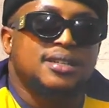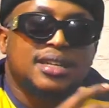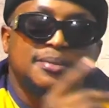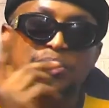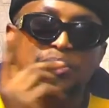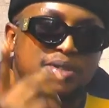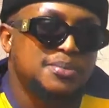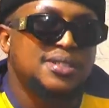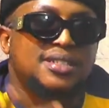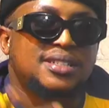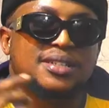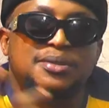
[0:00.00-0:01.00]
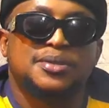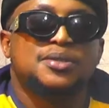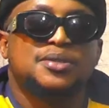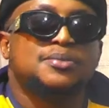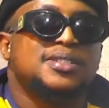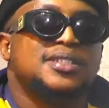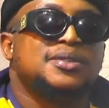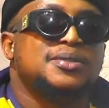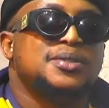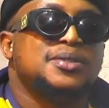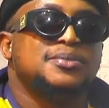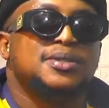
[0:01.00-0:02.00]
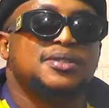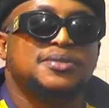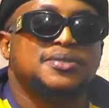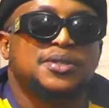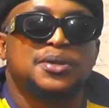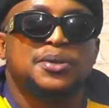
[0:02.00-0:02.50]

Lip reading: Keep streaming DJ Kostra. DJ Kostra loves you.